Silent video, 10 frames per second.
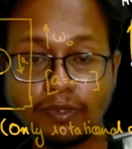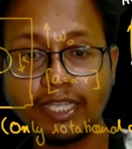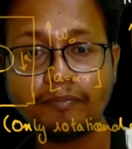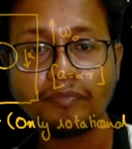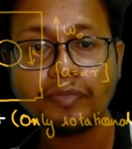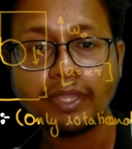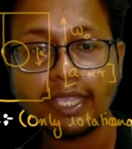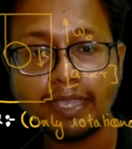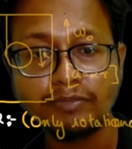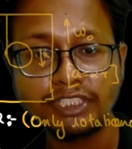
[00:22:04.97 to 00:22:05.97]
Okay,
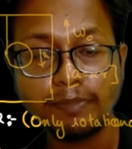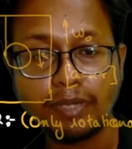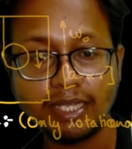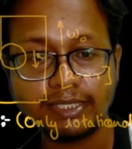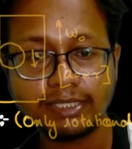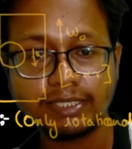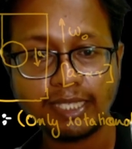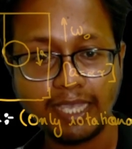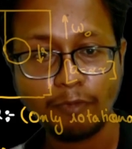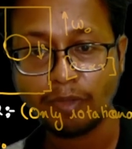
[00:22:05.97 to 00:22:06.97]
mg plus
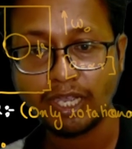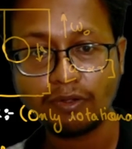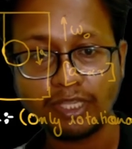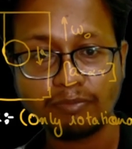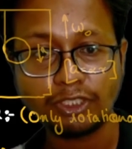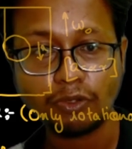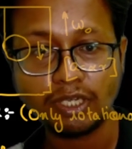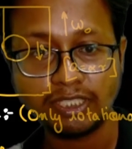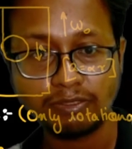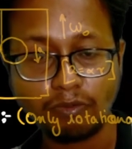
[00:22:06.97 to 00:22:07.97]
m omega naught. That means
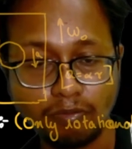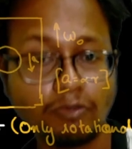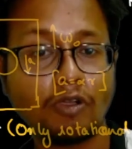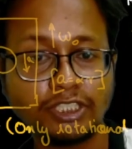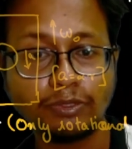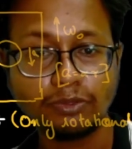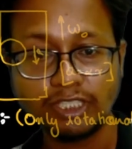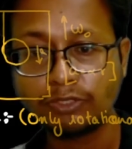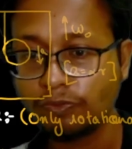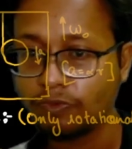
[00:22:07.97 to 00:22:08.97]
torque is caused due to
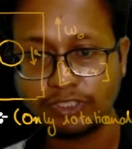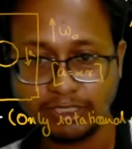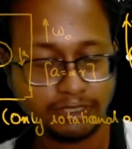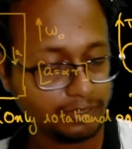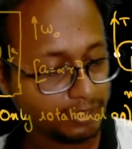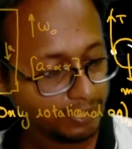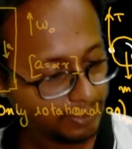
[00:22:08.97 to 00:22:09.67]
these two forces.